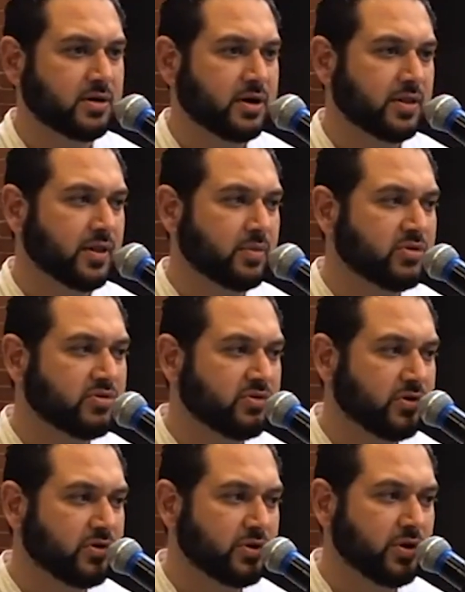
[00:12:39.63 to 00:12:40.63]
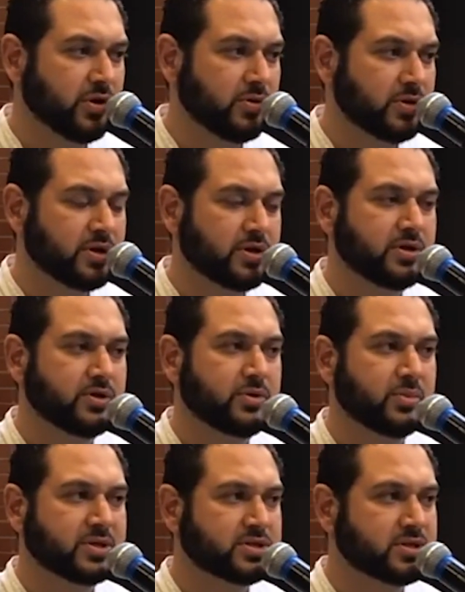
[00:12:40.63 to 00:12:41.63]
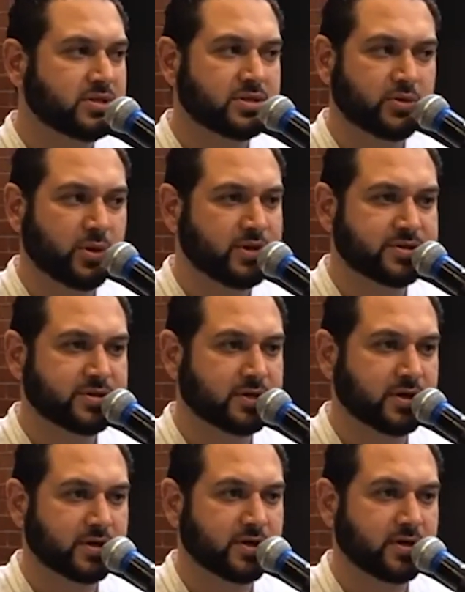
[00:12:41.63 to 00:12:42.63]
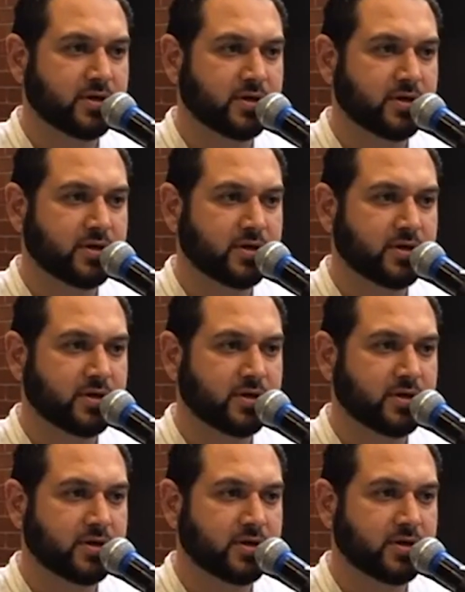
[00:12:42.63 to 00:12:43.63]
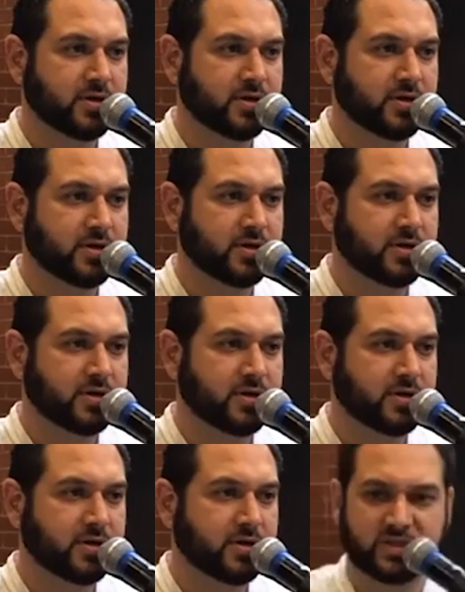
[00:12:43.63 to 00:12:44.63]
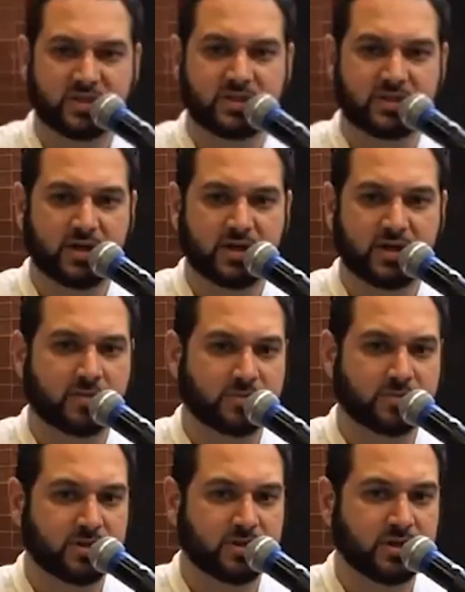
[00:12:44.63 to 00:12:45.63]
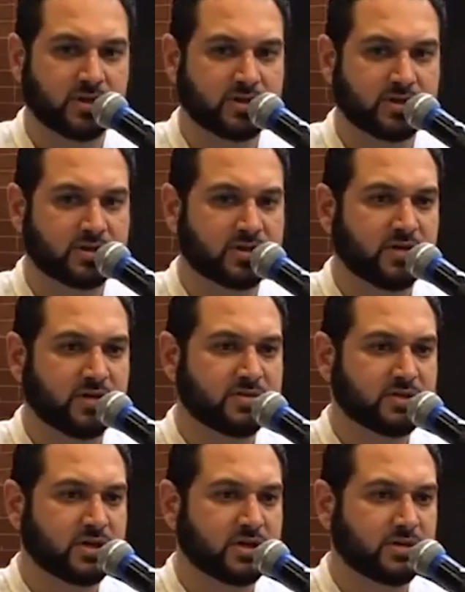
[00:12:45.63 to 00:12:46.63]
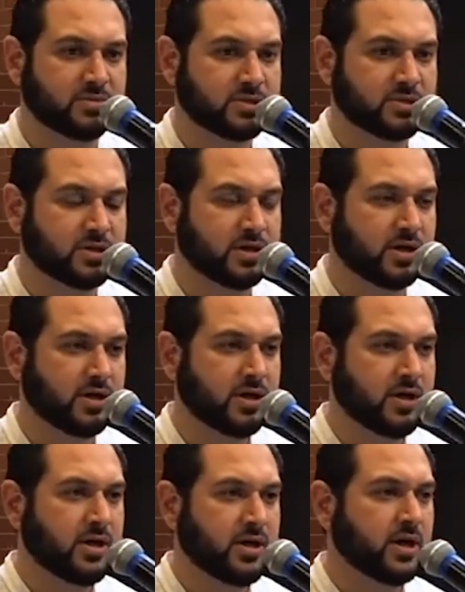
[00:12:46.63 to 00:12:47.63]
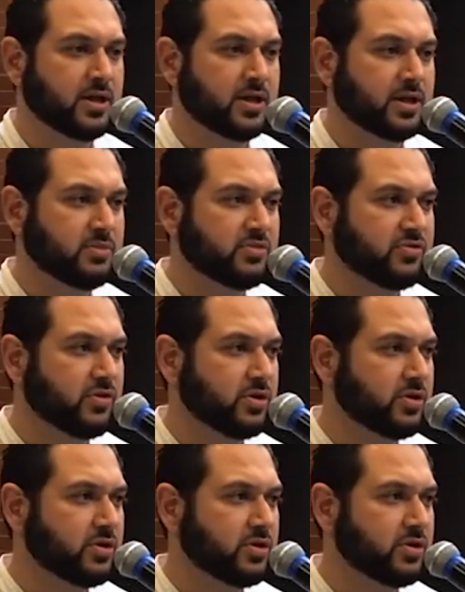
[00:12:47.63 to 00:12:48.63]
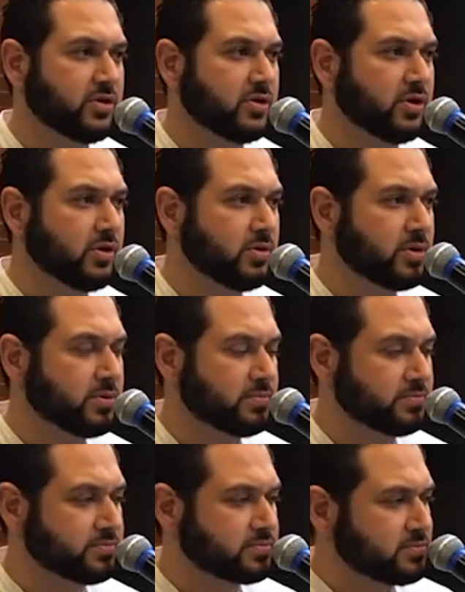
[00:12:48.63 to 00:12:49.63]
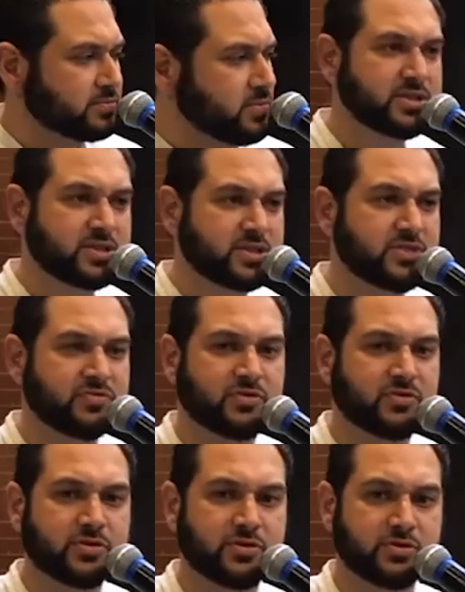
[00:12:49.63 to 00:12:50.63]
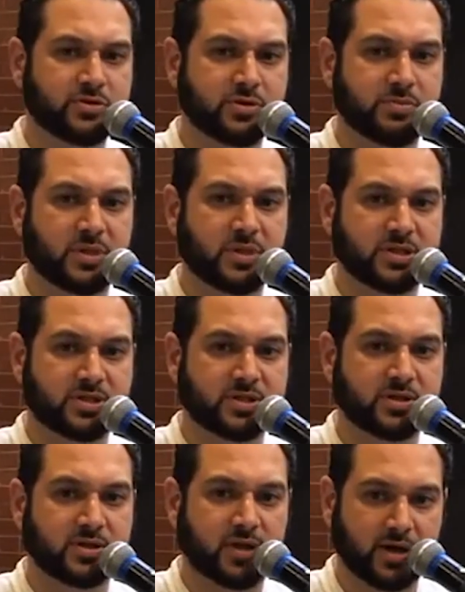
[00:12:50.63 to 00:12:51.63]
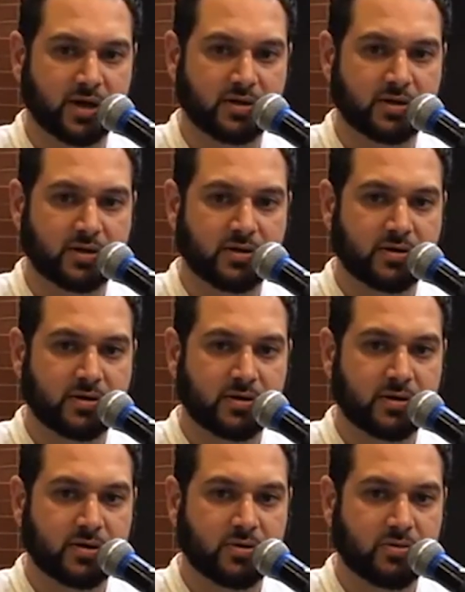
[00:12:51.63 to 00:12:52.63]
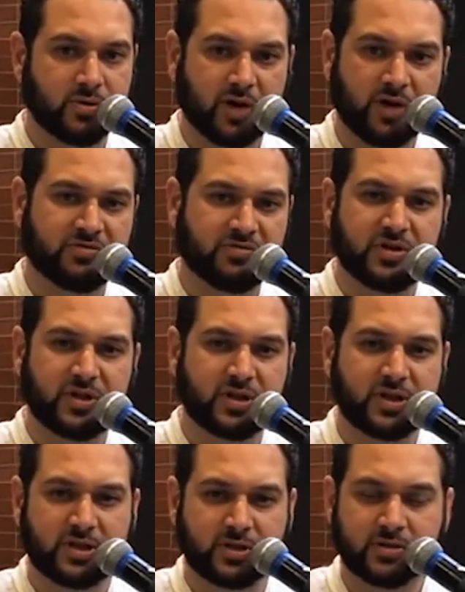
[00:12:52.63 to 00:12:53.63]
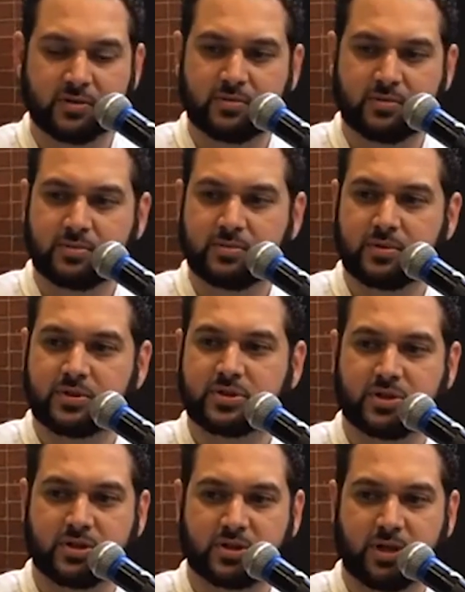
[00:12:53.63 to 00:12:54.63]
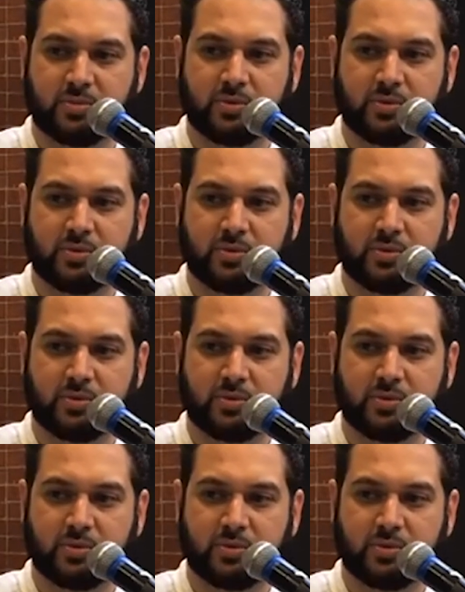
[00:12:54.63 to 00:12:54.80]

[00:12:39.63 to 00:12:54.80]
And then before you know it, you mention it twice a day. And then before you know it, you mention God 5 times, 6 times a day, 7 times a day. And then before you know it, you realize that it's easy for you to mention God without feeling a certain type of way.